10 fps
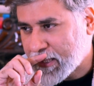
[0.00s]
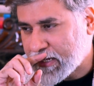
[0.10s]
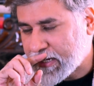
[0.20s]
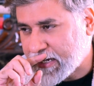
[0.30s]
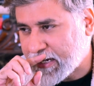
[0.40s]

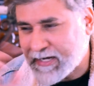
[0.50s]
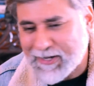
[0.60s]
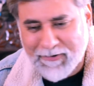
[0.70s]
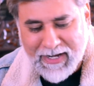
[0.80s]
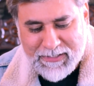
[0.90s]

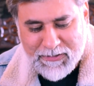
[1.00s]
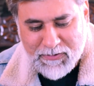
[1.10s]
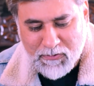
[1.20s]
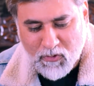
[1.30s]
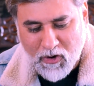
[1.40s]
It tries
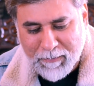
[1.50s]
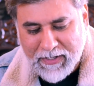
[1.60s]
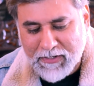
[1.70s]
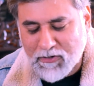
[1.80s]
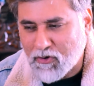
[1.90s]
to comment